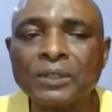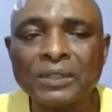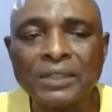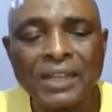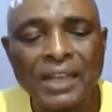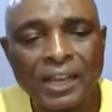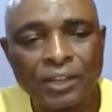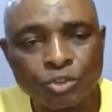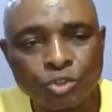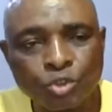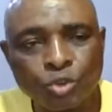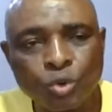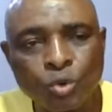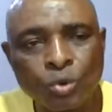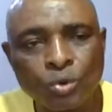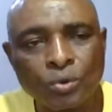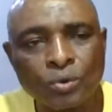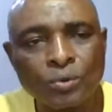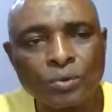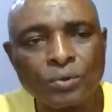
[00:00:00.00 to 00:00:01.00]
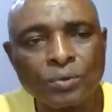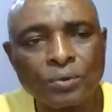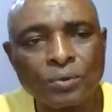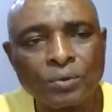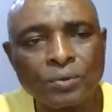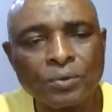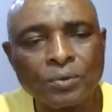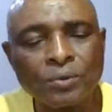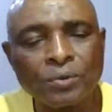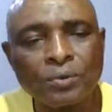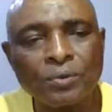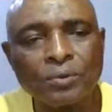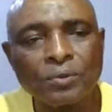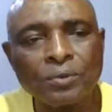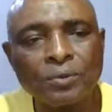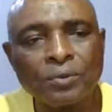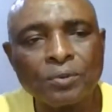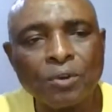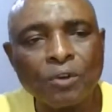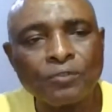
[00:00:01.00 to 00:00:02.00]
they are sure
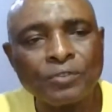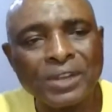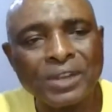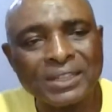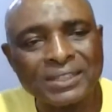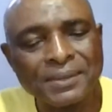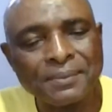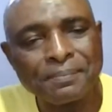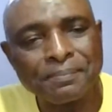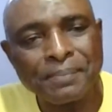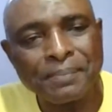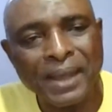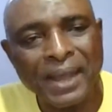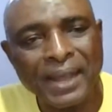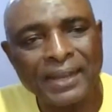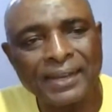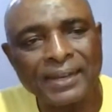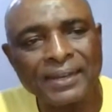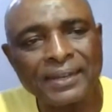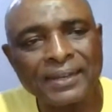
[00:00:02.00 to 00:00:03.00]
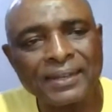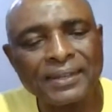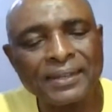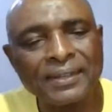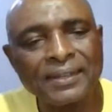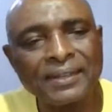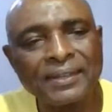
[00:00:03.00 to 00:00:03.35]
of getting back